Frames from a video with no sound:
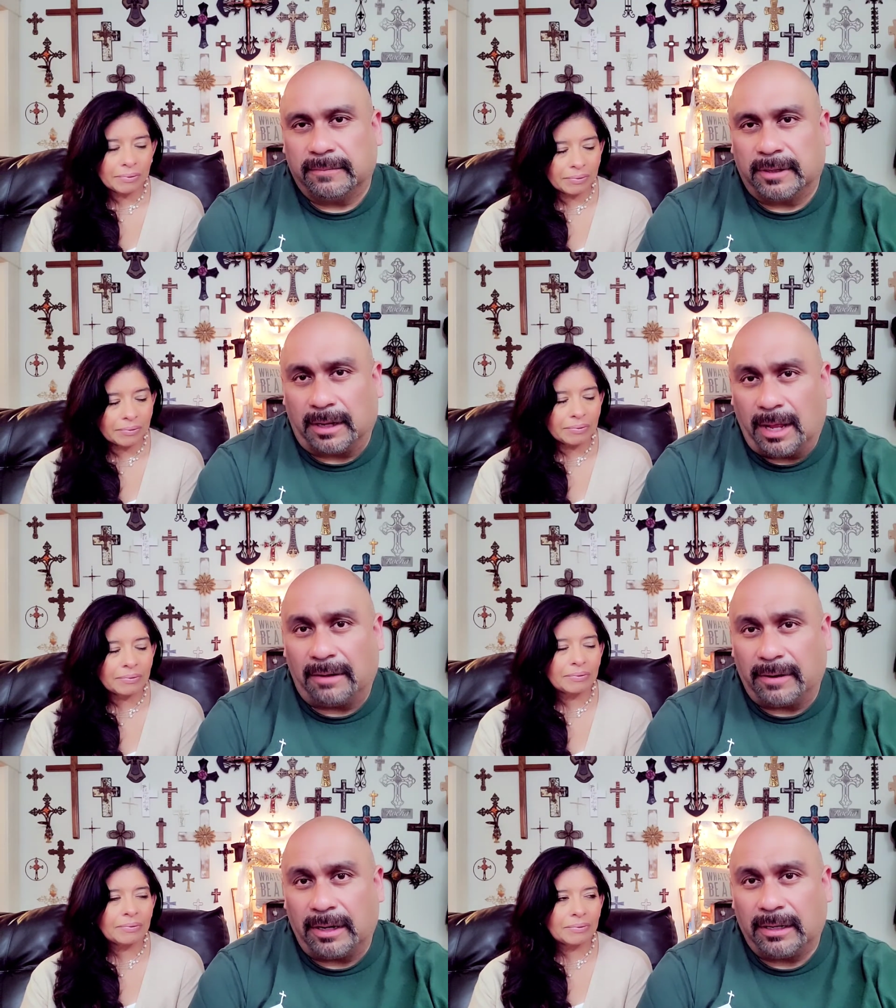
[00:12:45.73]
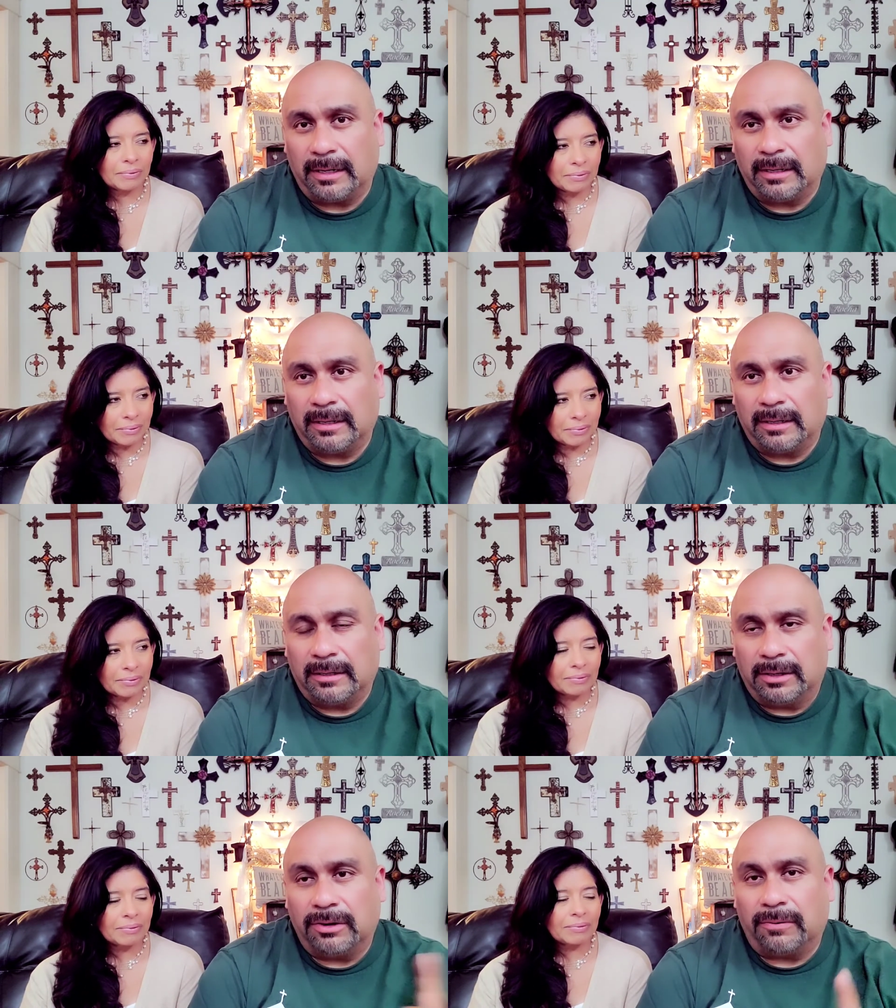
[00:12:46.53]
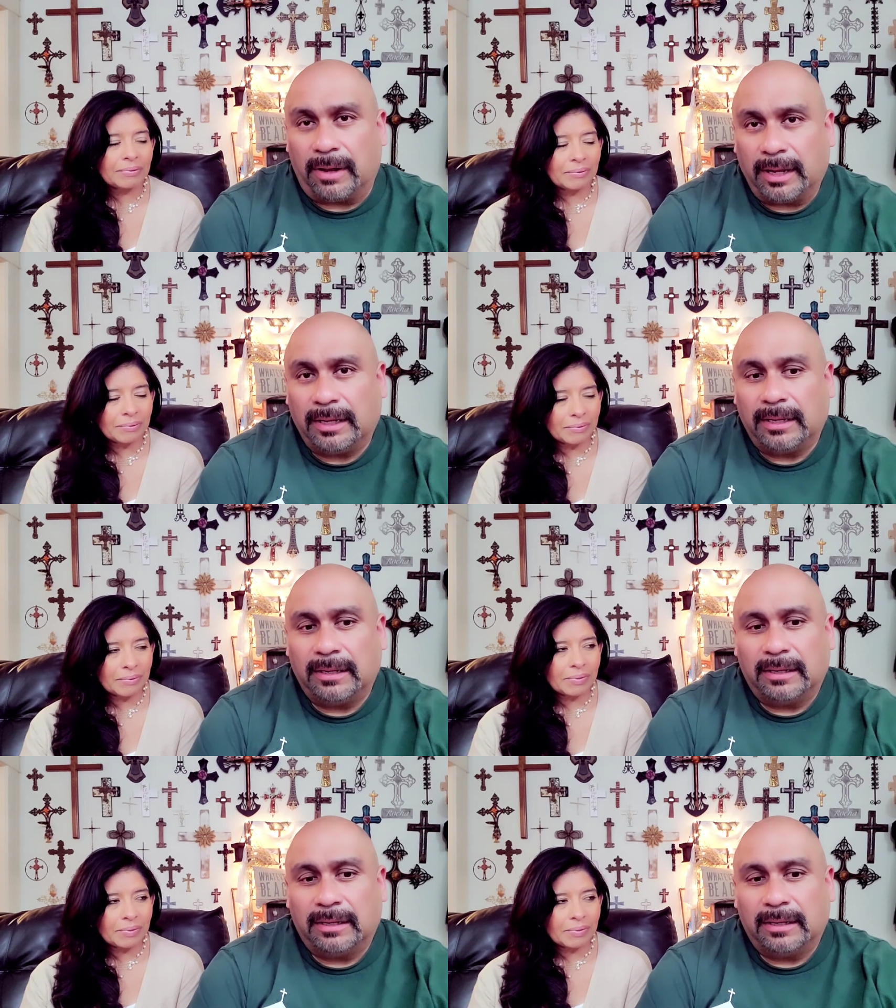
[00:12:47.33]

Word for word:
Speaker 1: A lot, right? You know why?